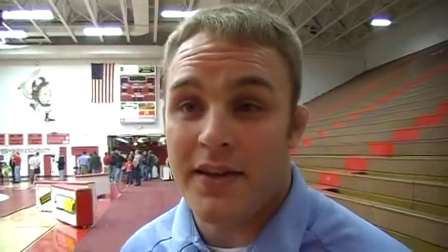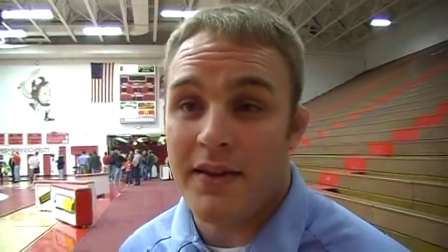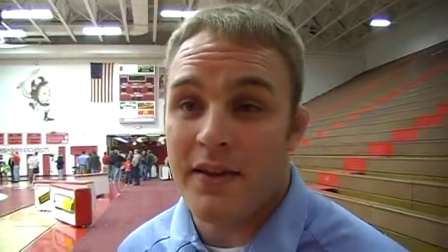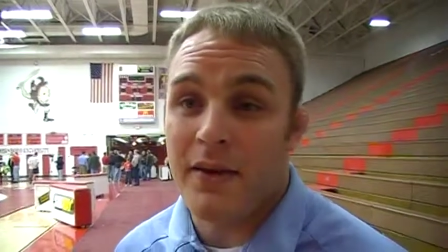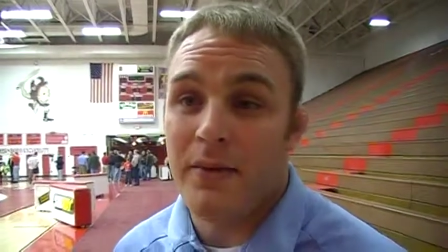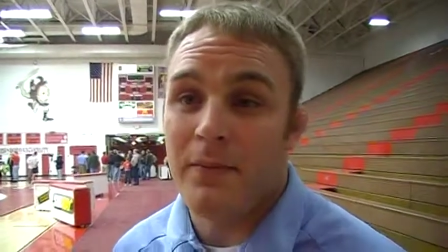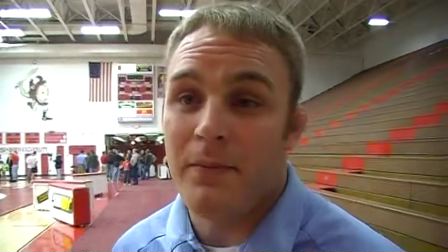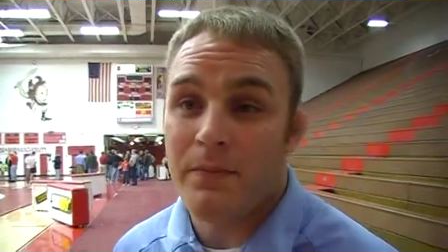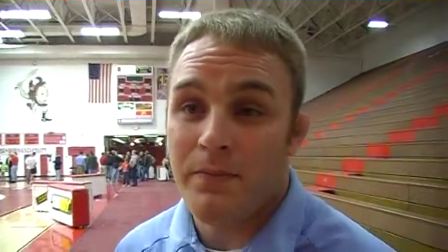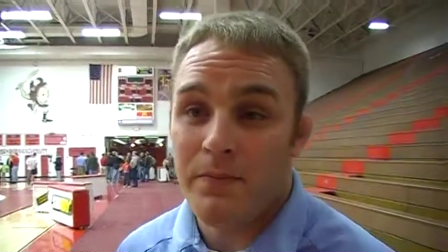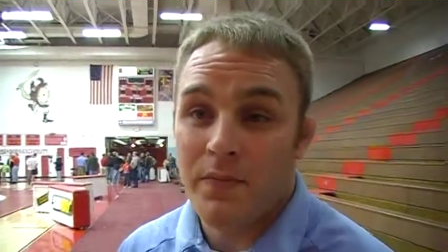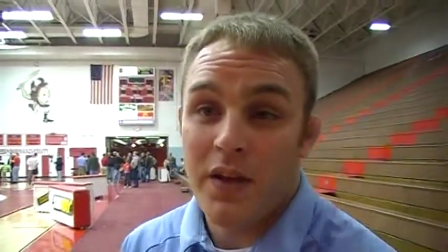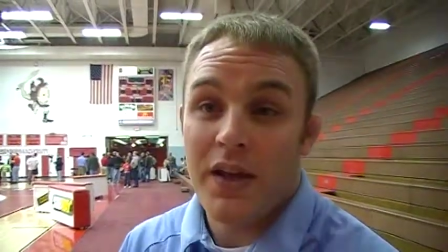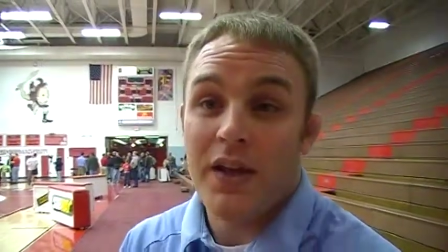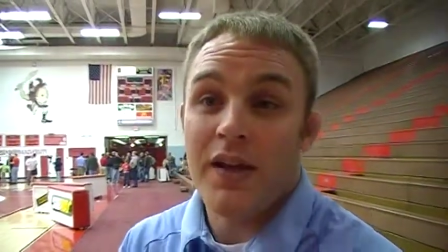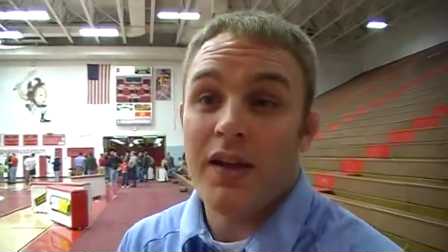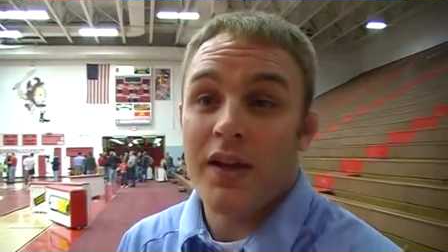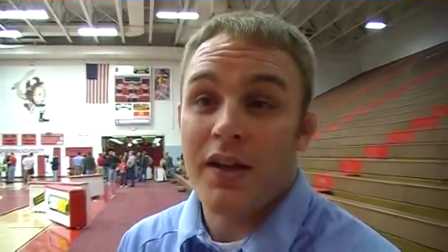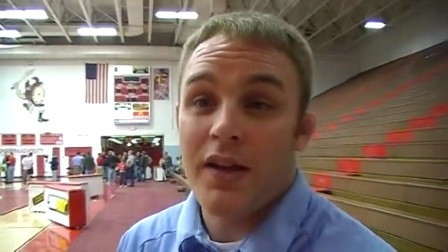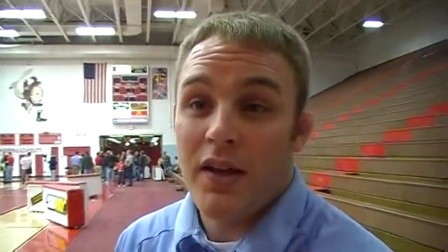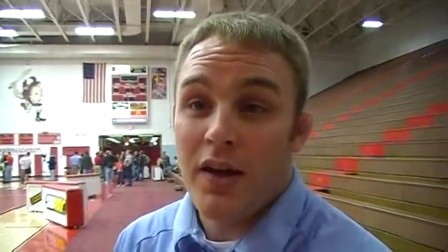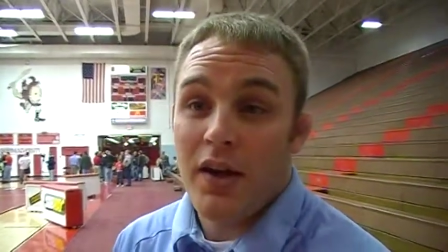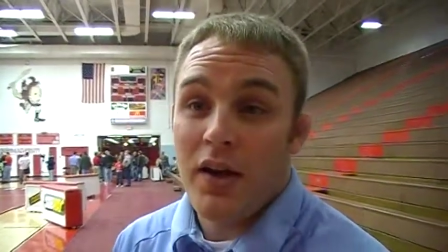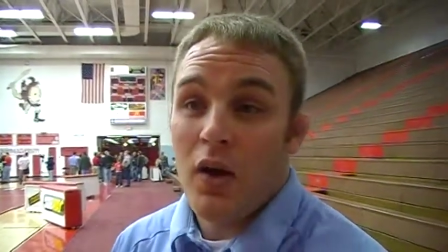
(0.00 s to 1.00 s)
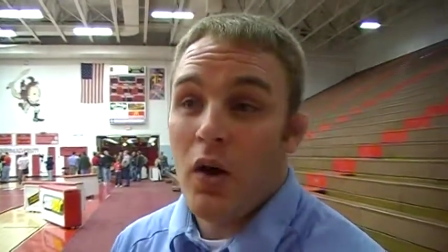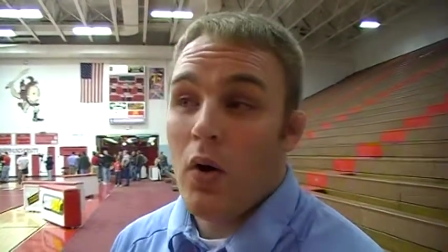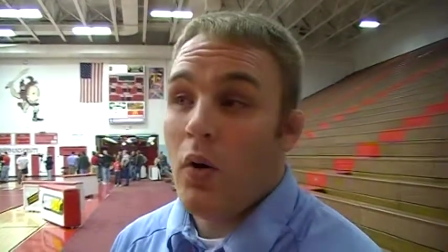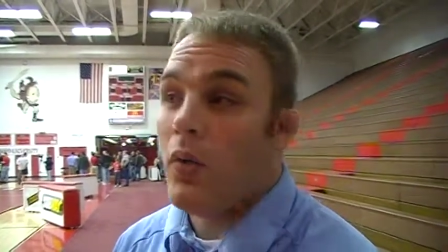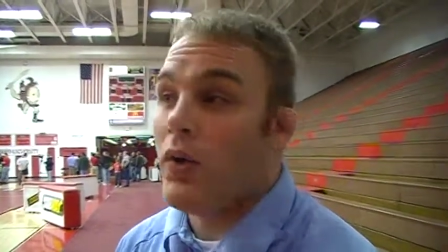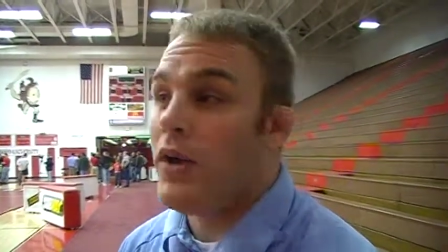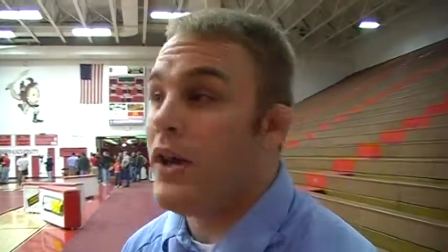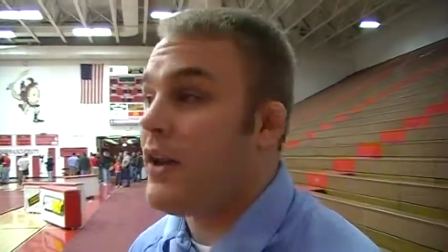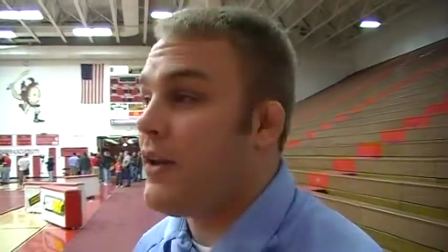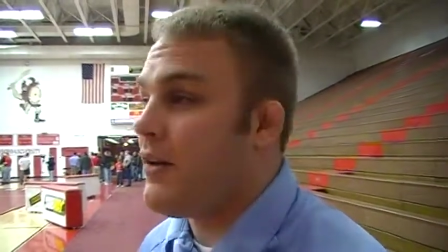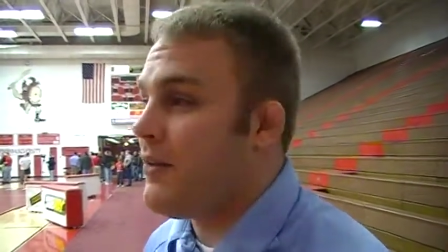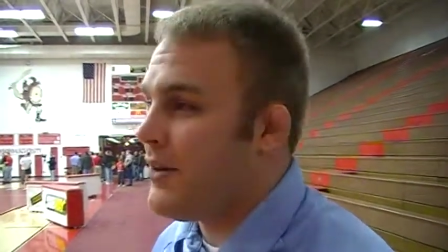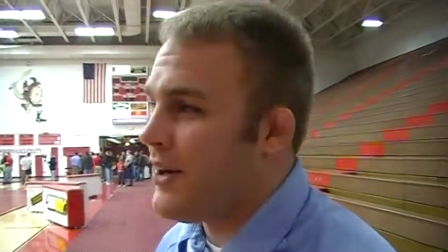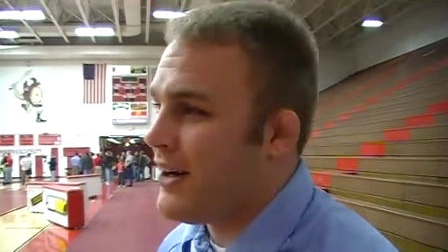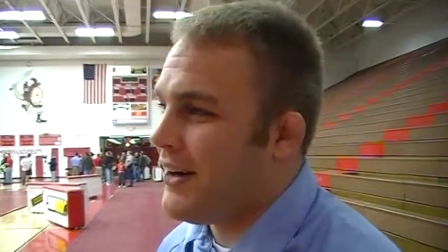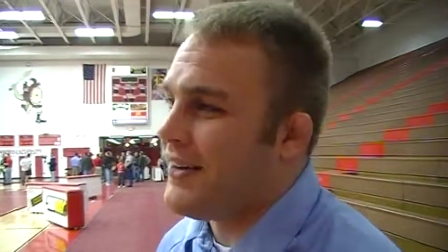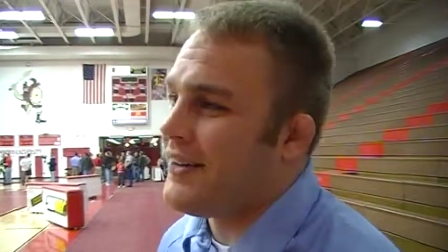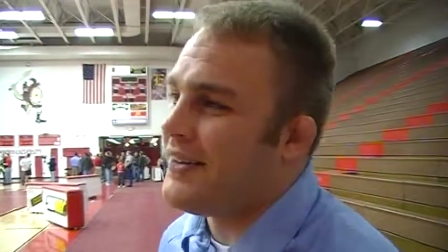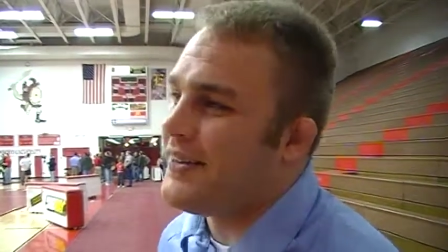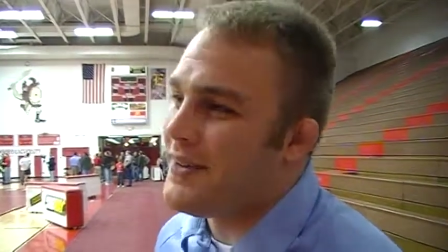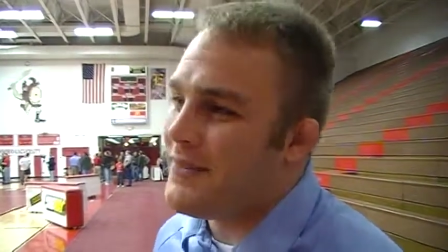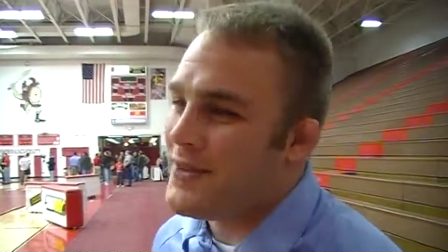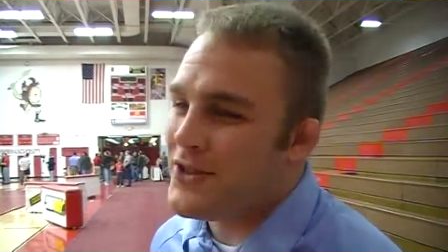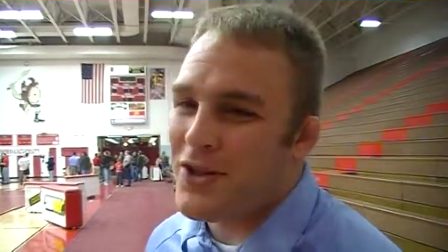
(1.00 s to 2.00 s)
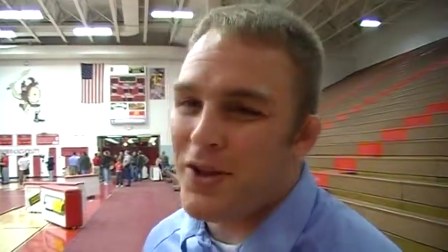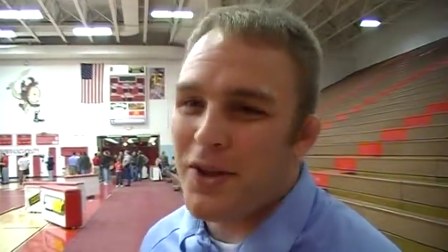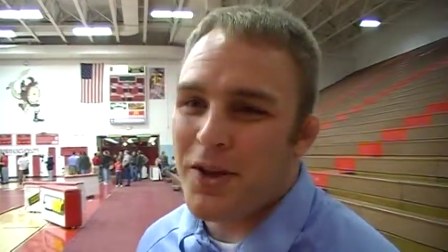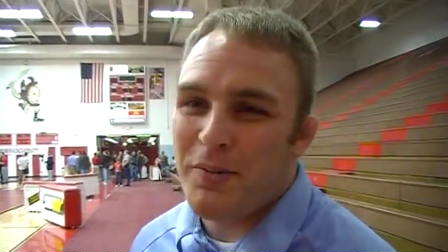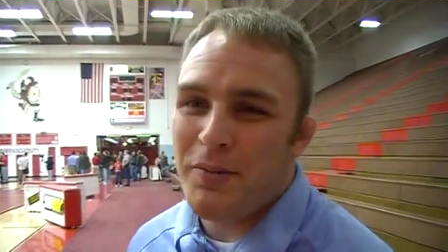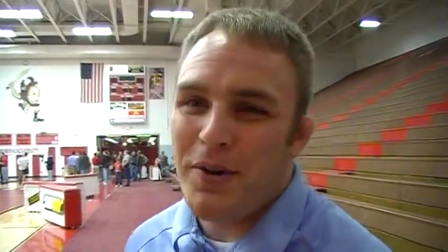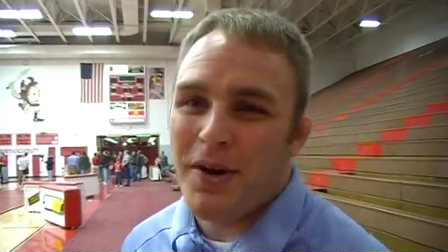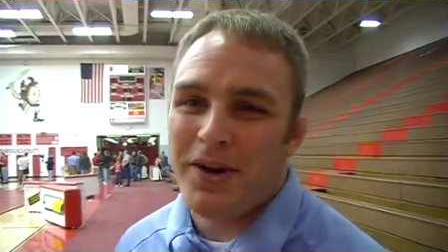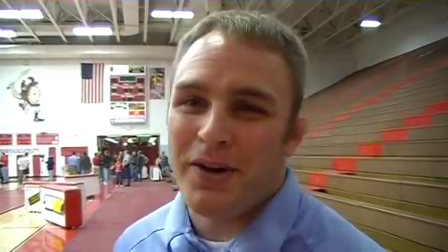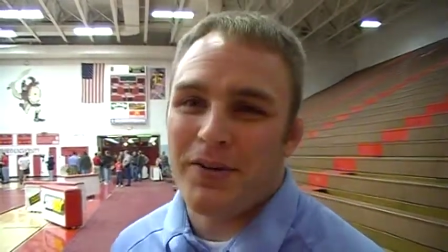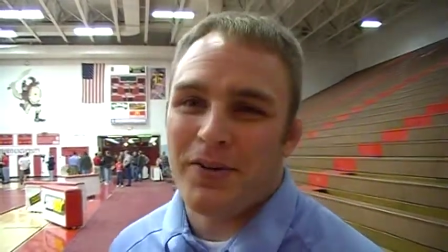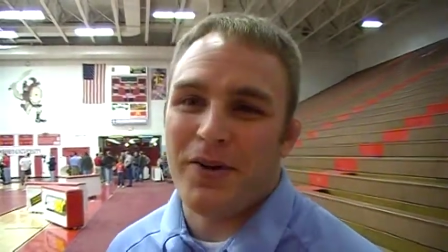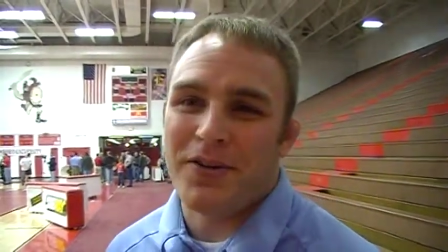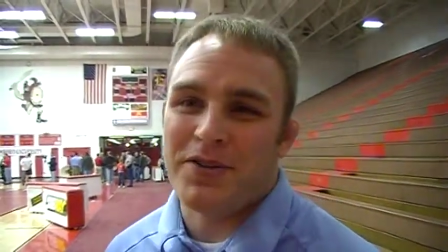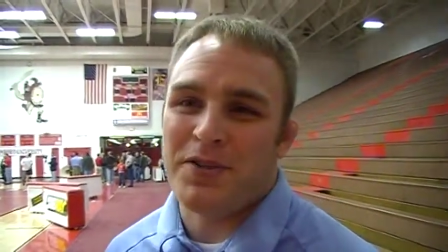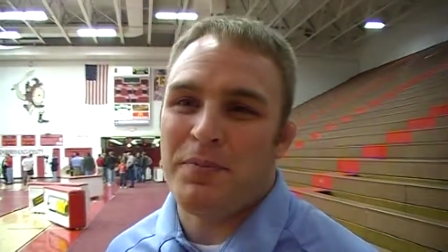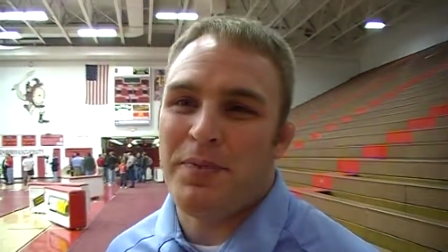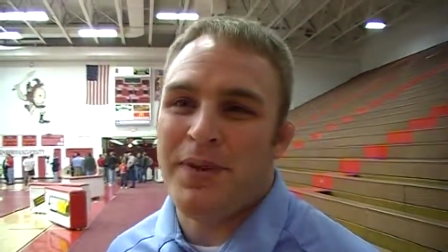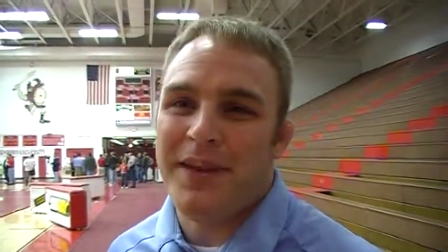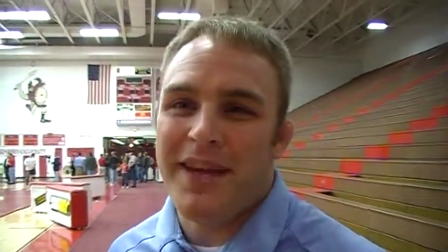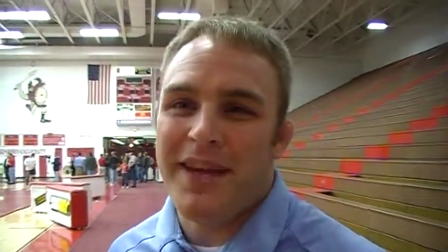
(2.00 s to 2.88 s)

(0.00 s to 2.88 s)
Where he bucked them off and rolled them, huh? well, it's called a buck and roll. It's a PA